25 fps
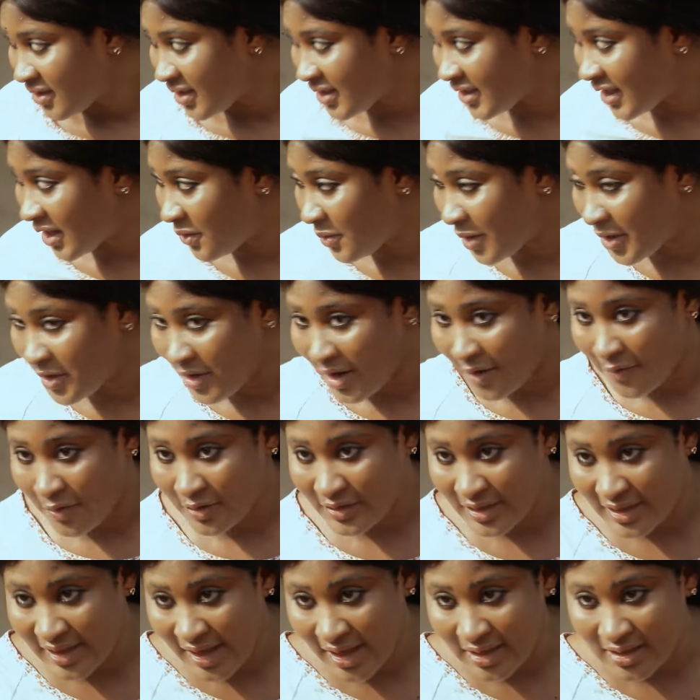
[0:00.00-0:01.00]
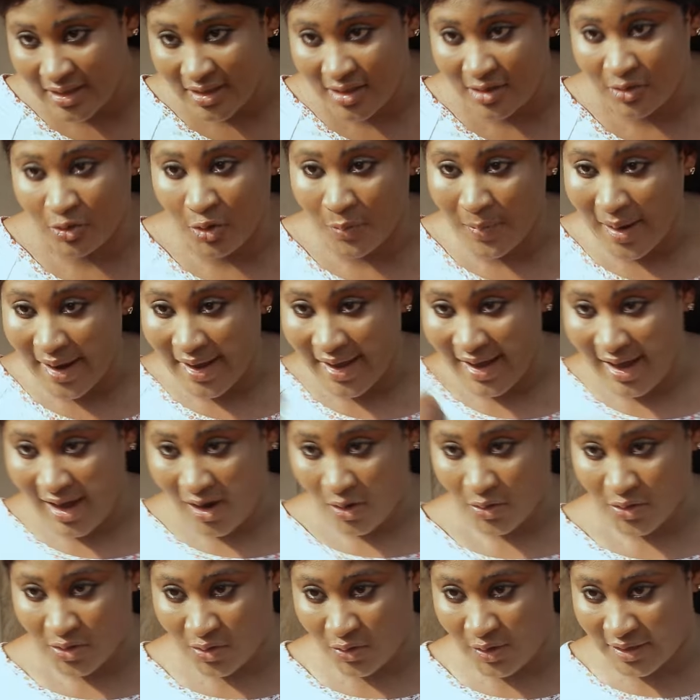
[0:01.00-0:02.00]
Is that why you are running like this? To my
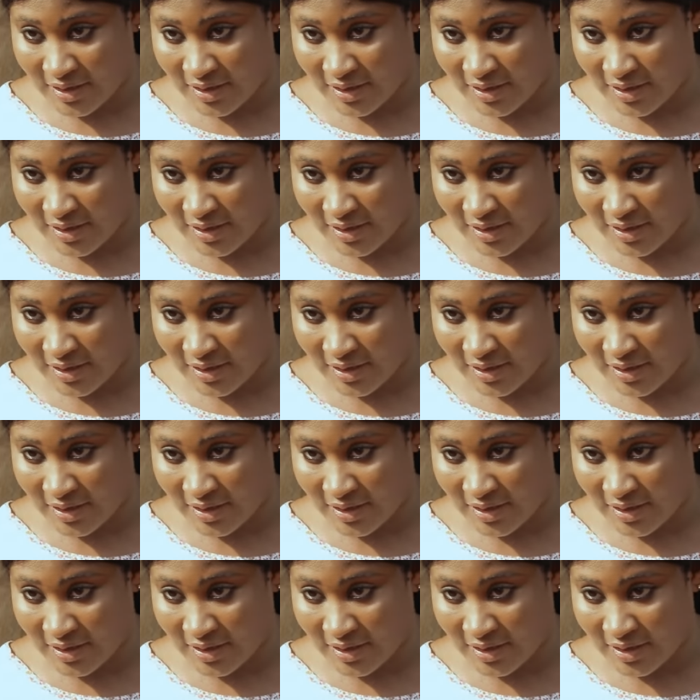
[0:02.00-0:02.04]
house?